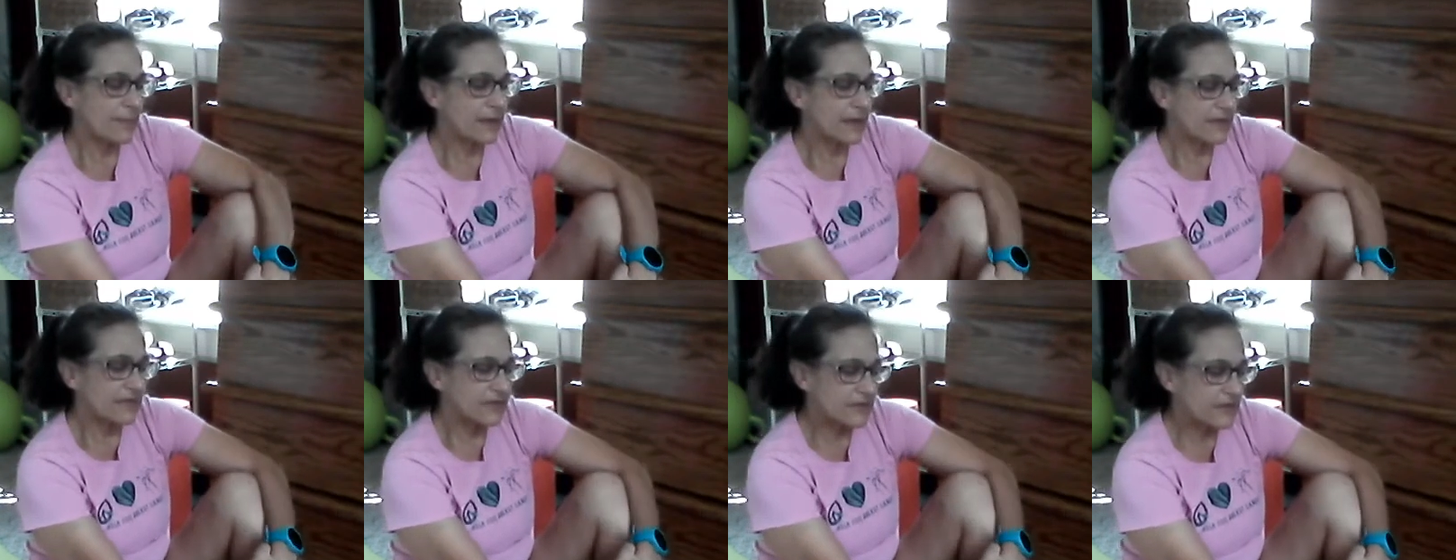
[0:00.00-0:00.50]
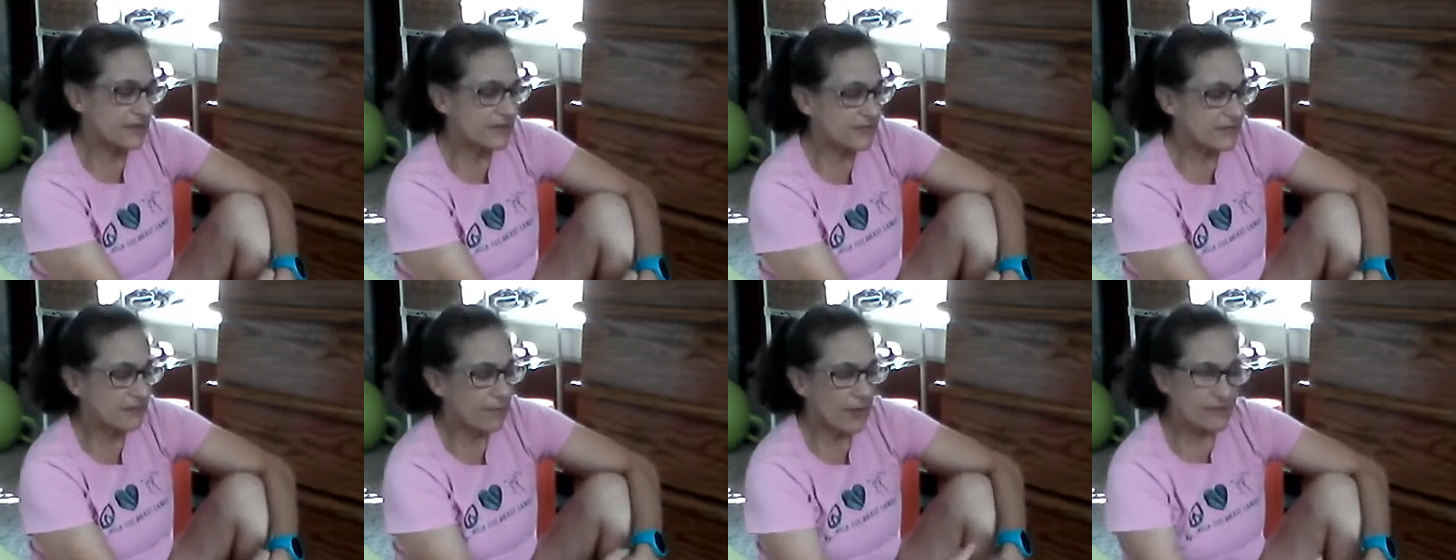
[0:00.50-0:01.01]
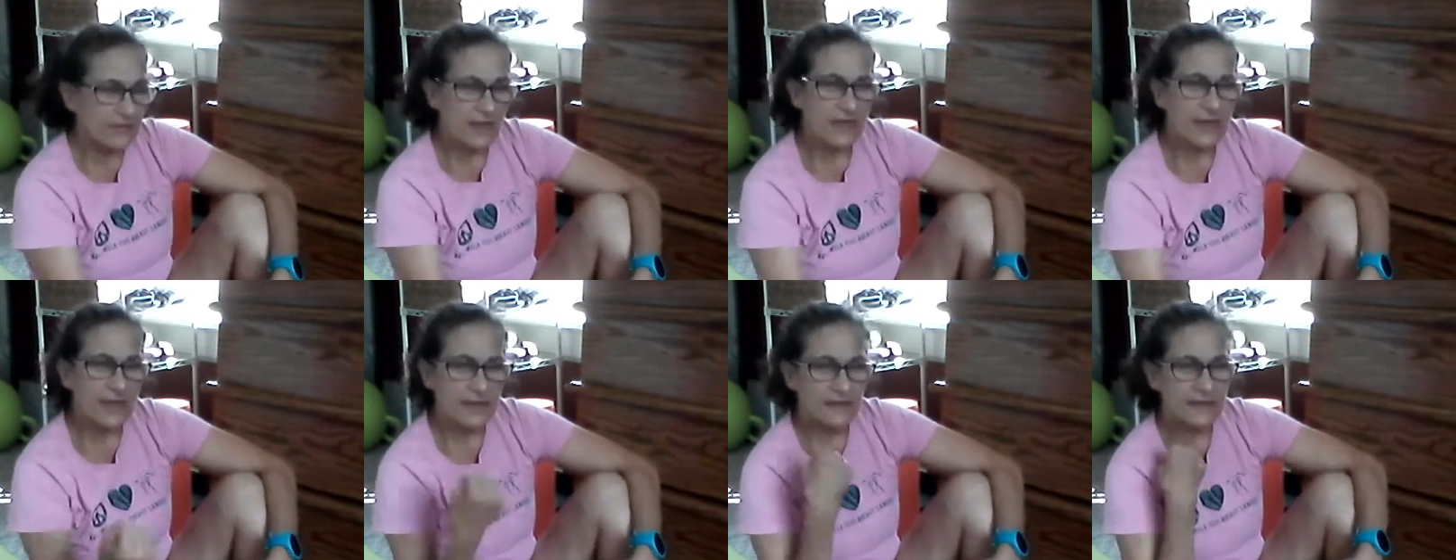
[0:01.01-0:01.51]
It's much
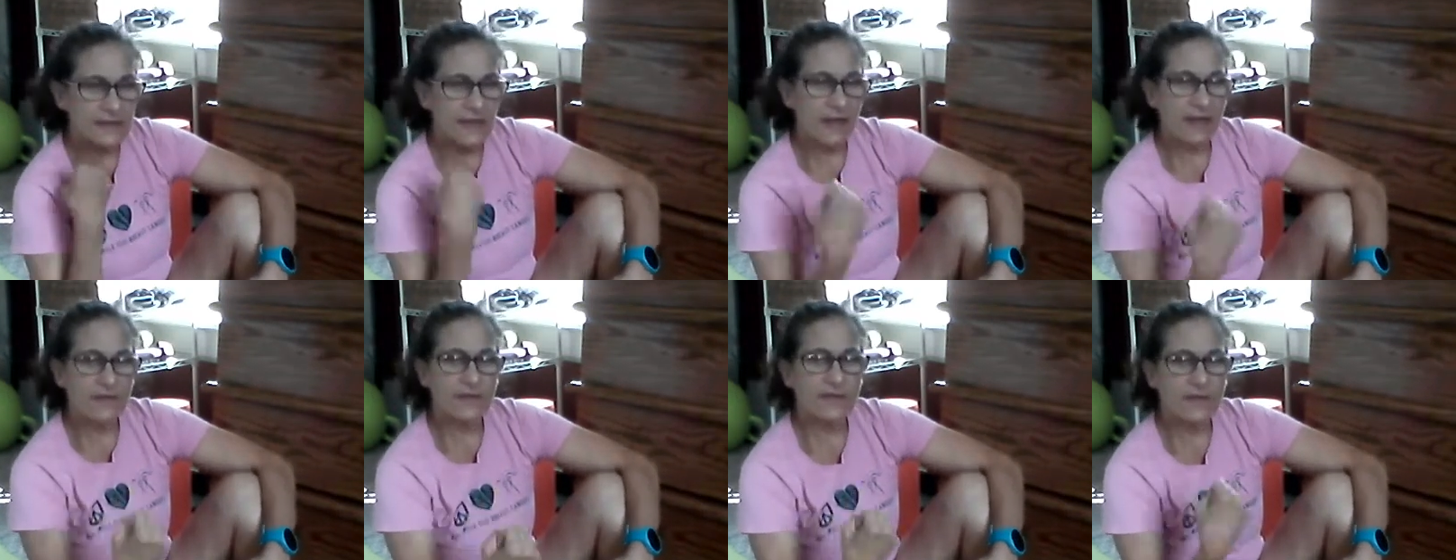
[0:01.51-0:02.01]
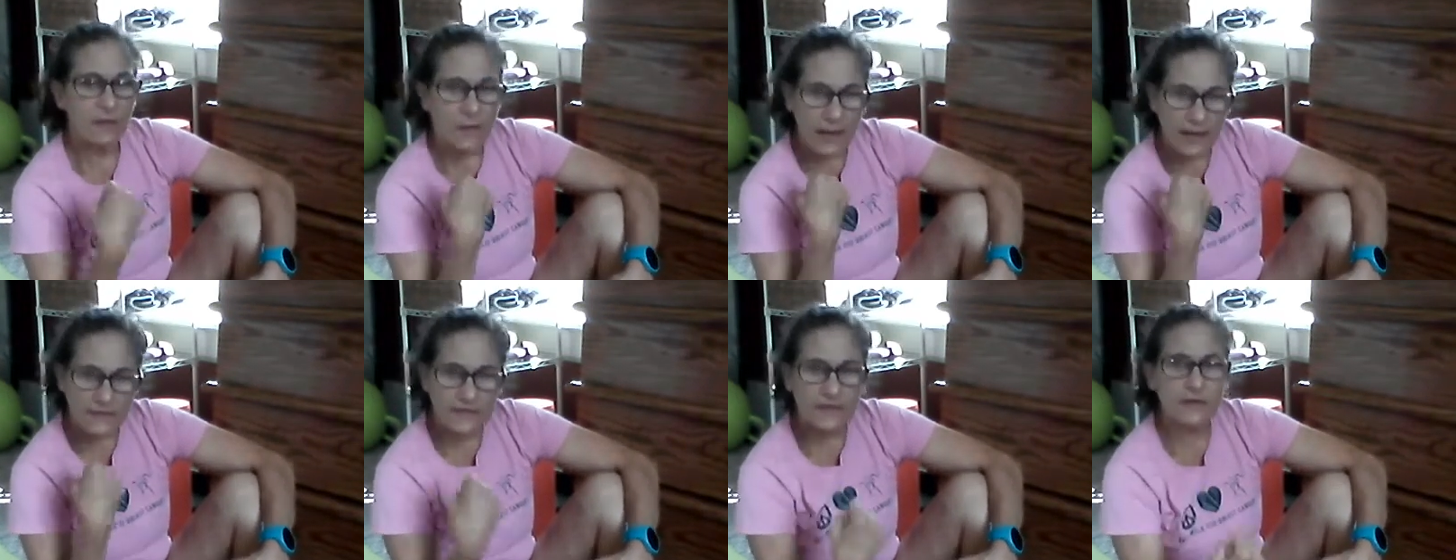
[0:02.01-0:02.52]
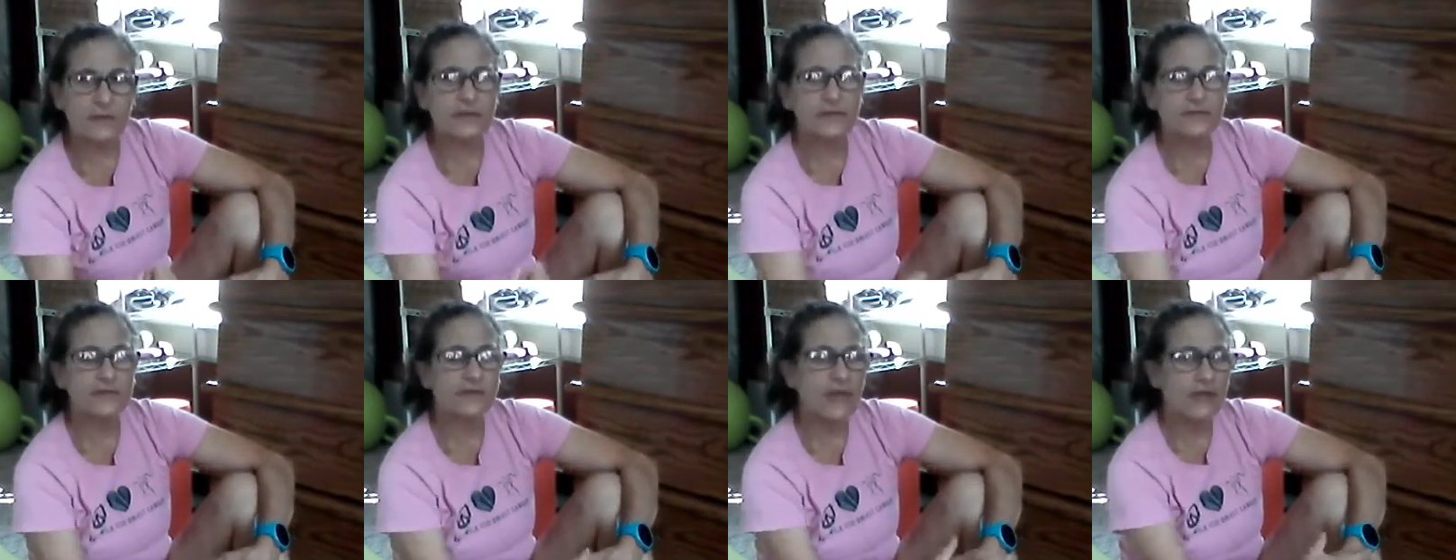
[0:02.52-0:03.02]
like anything else. It's a muscle, and
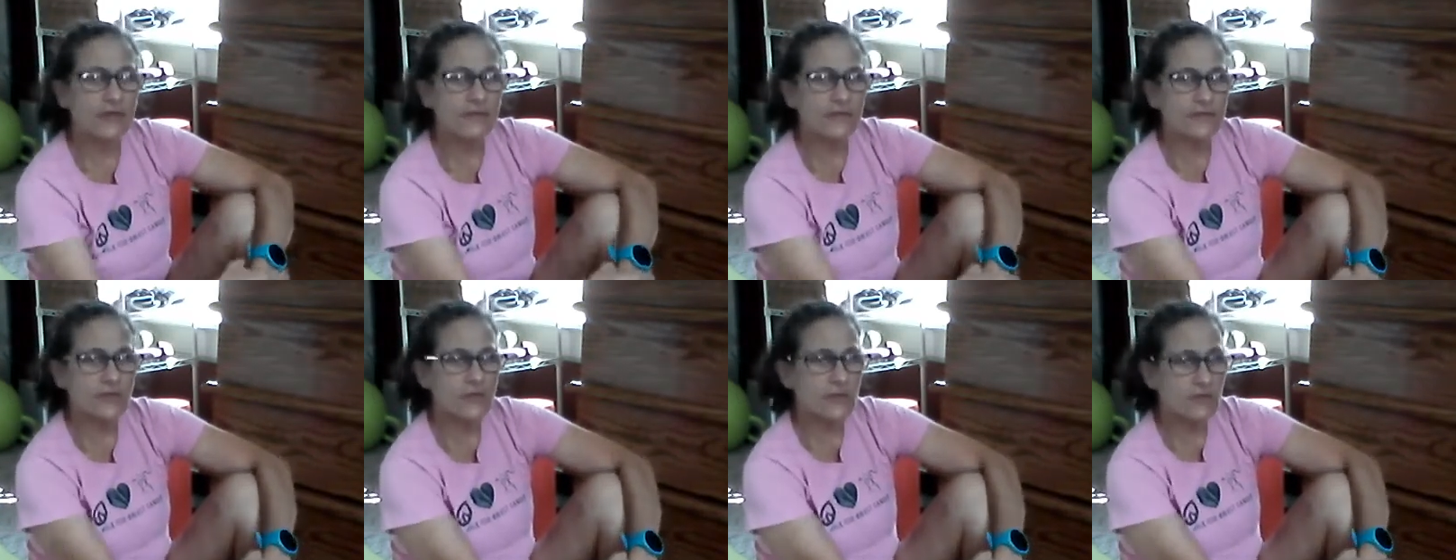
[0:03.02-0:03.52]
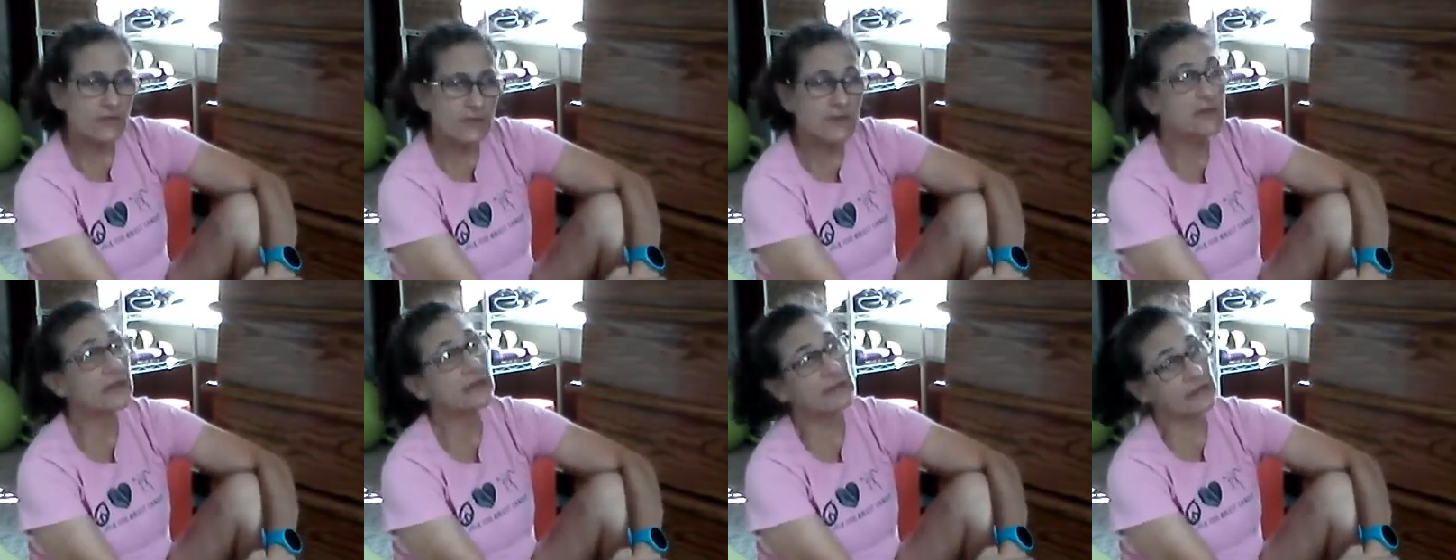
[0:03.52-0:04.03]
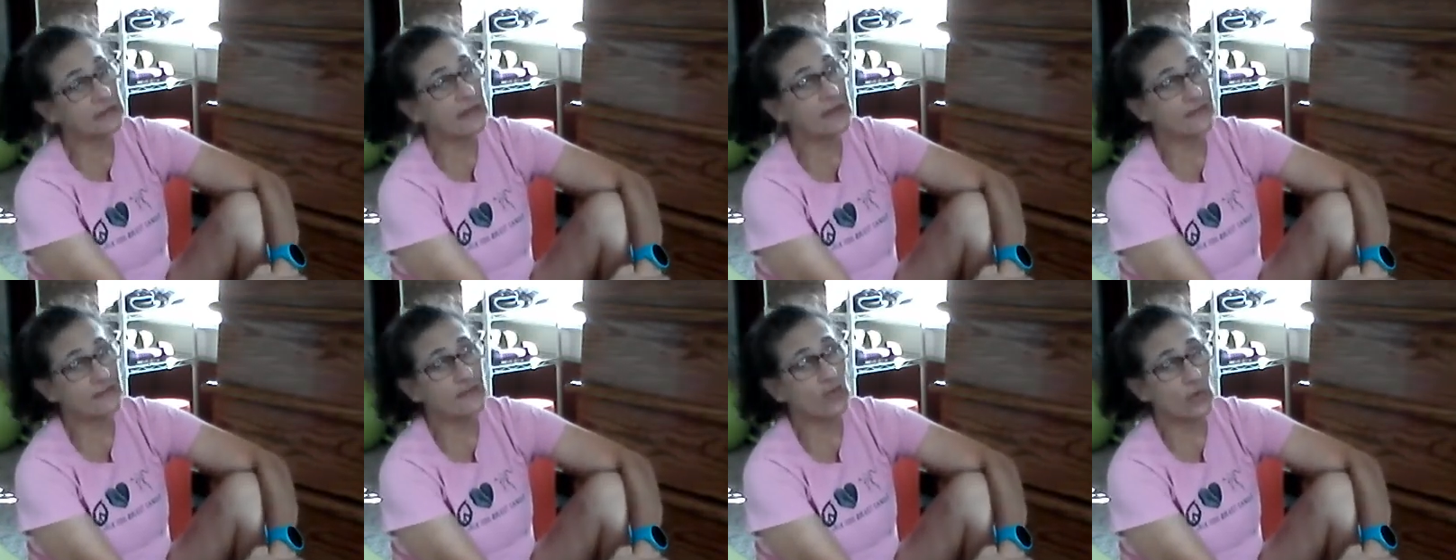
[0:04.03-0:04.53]
if you're not used to using it, it'll
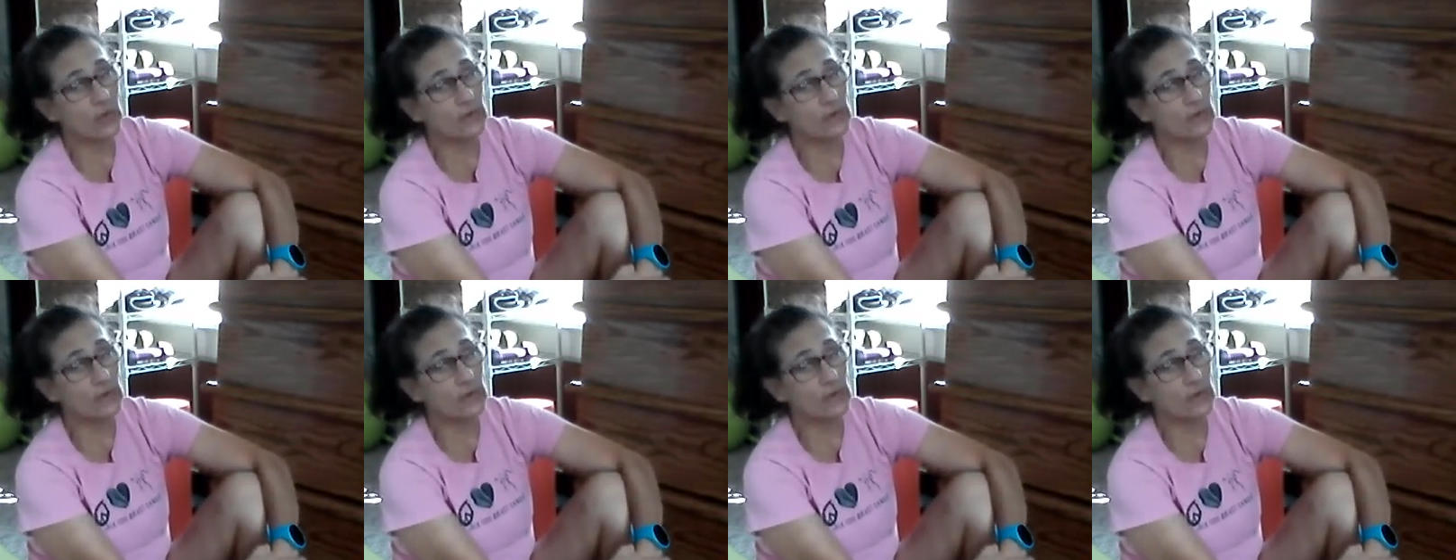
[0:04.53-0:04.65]
get sore.